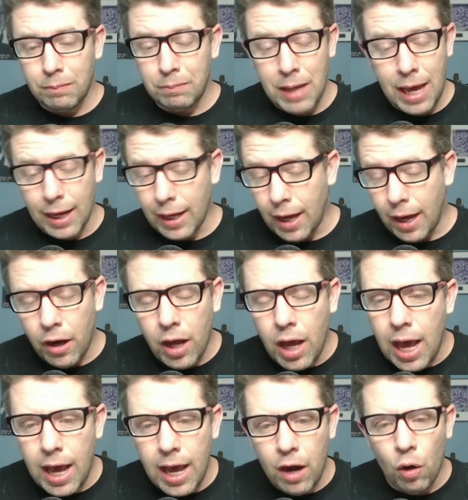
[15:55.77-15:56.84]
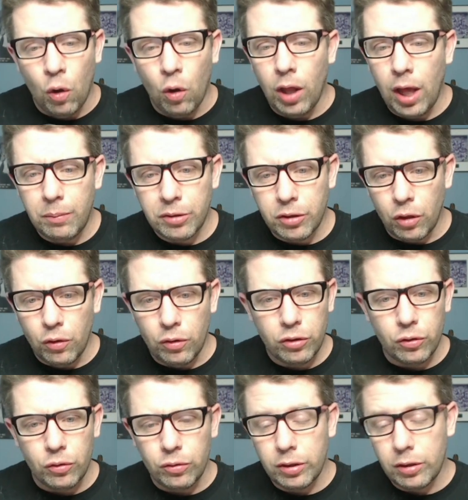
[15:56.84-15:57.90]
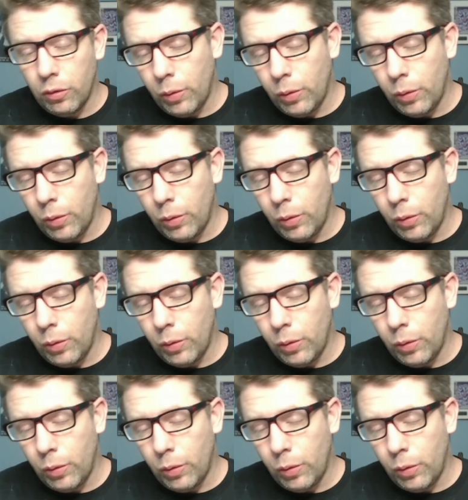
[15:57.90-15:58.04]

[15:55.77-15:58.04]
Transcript: Heck, I had a whole episode as soon as